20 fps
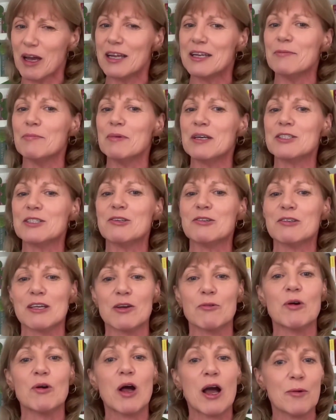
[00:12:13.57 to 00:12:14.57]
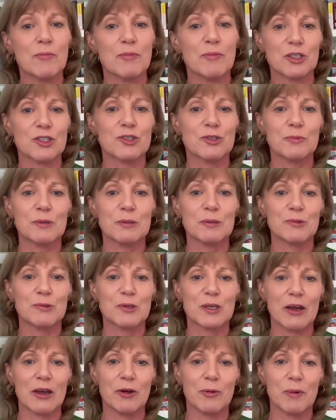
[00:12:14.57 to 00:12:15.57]
And it makes you think, well, how much do
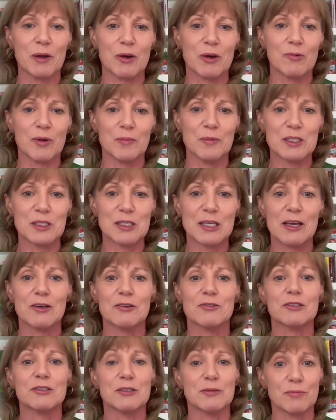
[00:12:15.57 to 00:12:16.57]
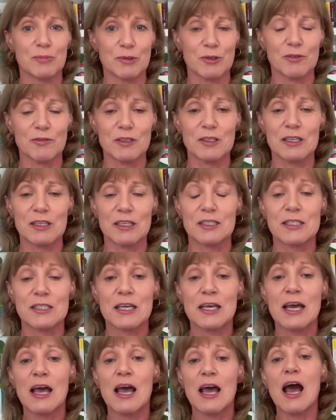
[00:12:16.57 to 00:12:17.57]
people care about women's health and improving
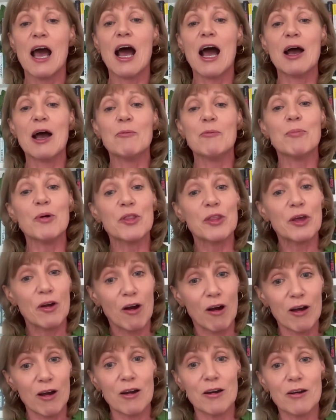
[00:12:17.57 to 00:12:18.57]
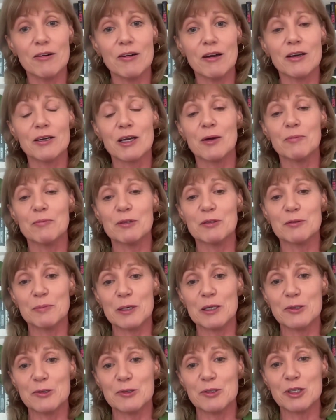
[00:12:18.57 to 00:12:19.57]
things? But there are a couple of
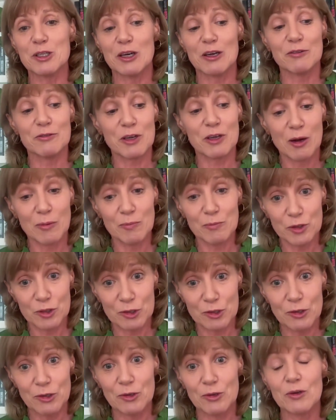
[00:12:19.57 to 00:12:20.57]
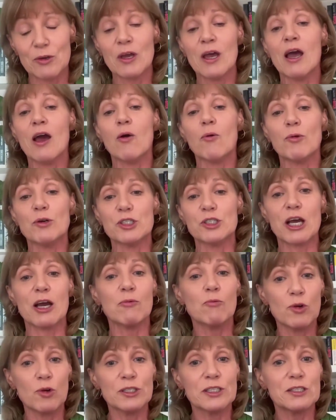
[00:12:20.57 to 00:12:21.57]
pills that have come through which
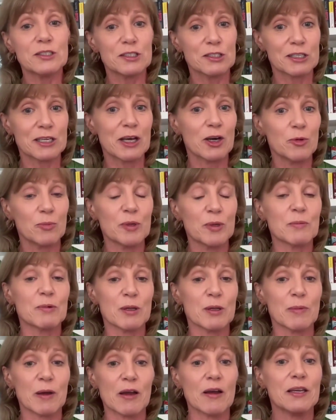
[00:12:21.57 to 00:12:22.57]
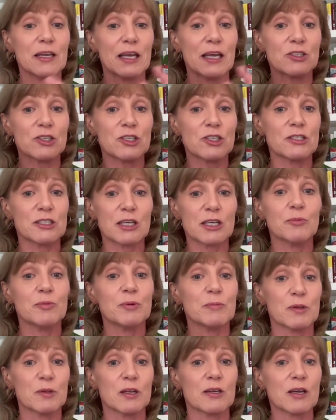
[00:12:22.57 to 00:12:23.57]
I wanted to tell people about and actually tell
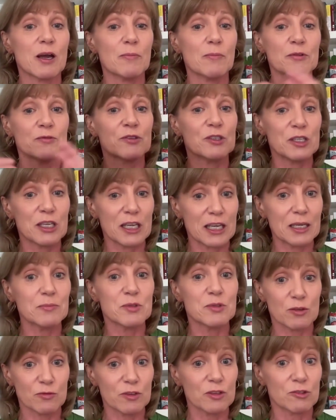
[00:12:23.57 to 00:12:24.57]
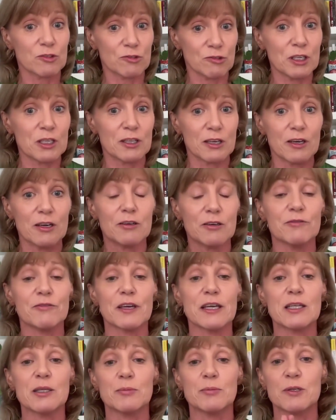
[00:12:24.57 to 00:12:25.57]
people a couple of the names of the three that are
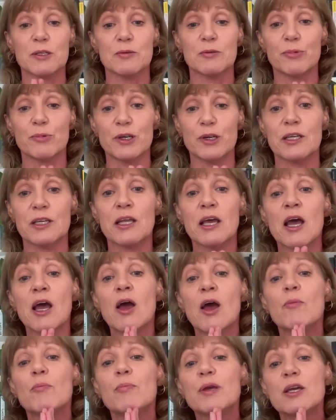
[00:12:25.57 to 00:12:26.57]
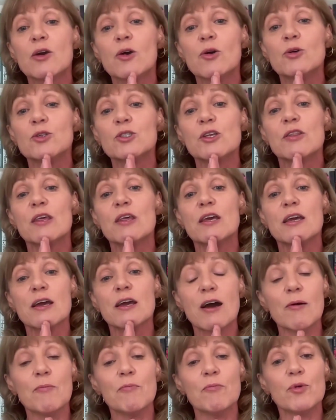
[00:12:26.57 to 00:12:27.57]
available in Britain because they
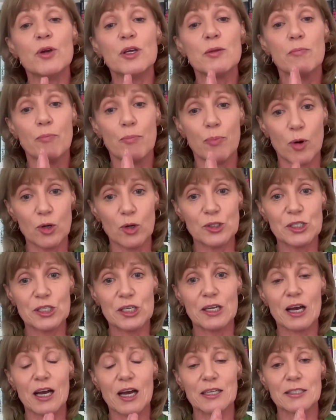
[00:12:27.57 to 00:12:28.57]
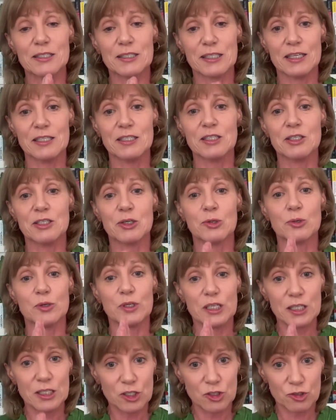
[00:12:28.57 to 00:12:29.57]
come with body
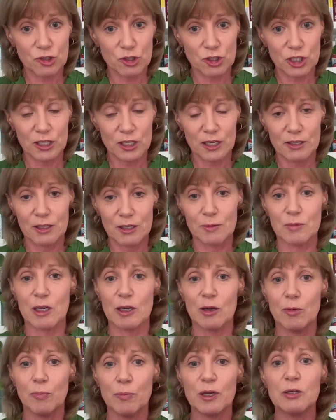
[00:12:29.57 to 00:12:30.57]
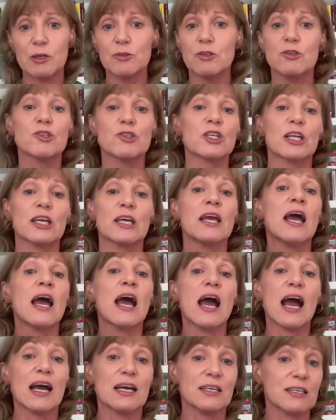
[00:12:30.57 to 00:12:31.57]
identical estrogen in them. Now, a pill usually
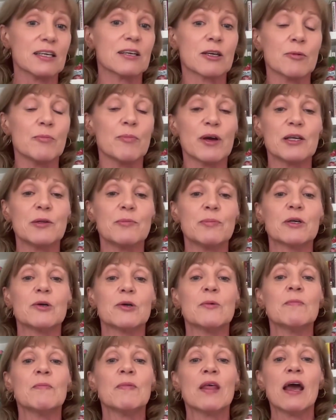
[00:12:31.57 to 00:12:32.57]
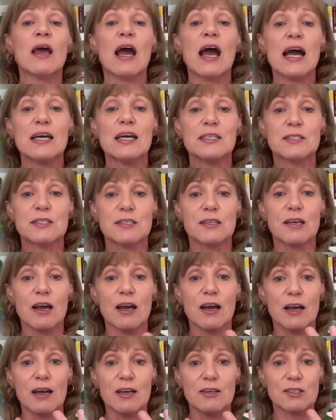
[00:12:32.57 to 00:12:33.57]
has a combined pill has
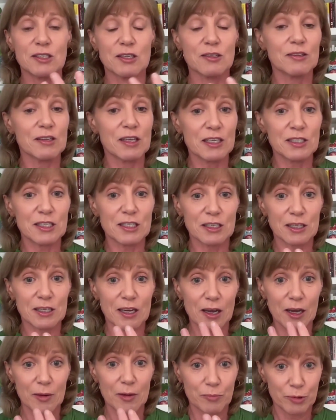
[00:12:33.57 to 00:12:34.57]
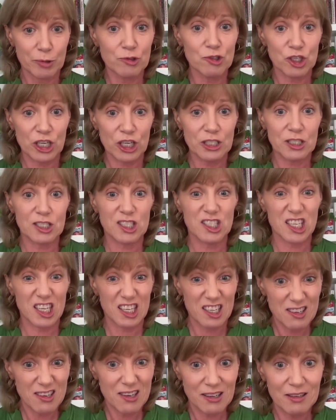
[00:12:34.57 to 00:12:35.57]
synthetic
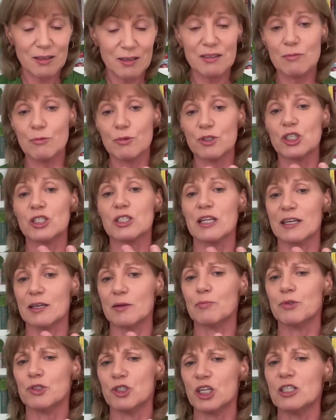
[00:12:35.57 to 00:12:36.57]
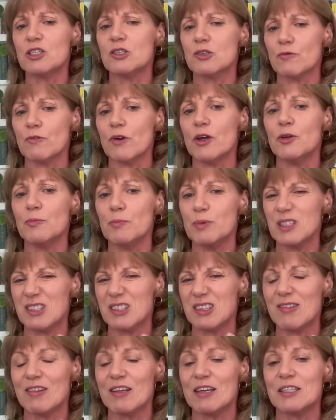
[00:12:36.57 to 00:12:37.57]
progestin, which is like progesterone but
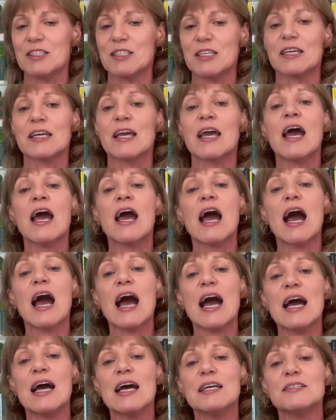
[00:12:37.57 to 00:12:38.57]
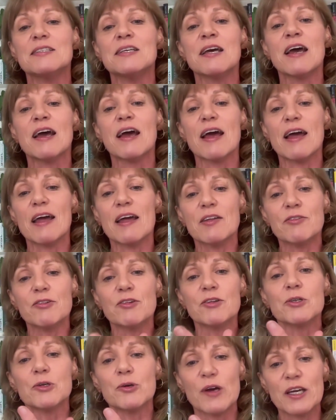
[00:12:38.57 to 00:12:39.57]
synthetic, and
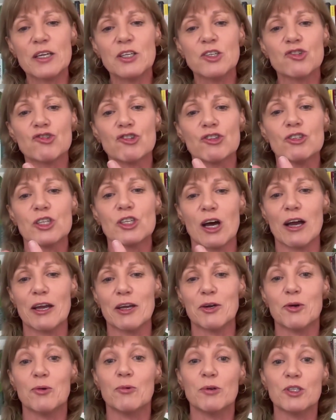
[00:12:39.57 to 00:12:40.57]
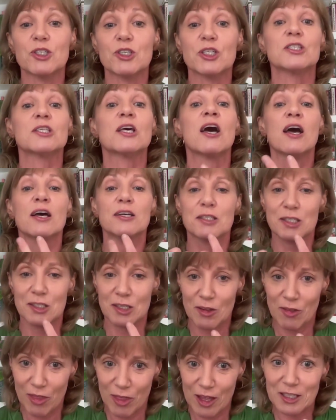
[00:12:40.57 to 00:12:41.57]
ethinyl estradiol, which is
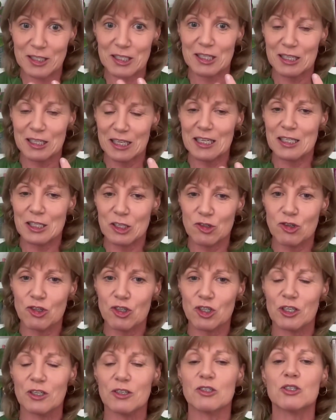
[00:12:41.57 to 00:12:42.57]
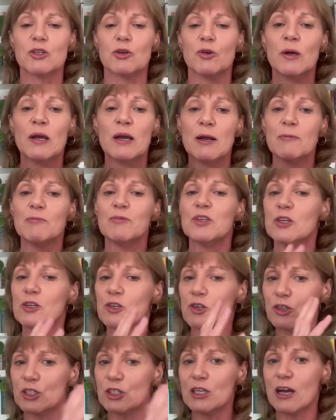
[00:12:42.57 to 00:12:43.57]
synthetic estrogen. So you
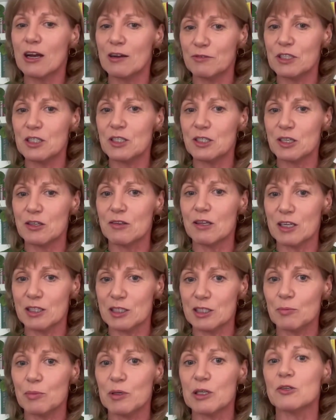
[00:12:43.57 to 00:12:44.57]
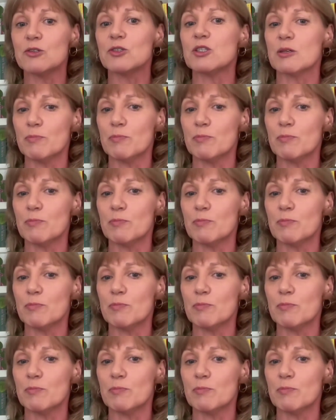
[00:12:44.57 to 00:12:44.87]
used to have these synthetic pills.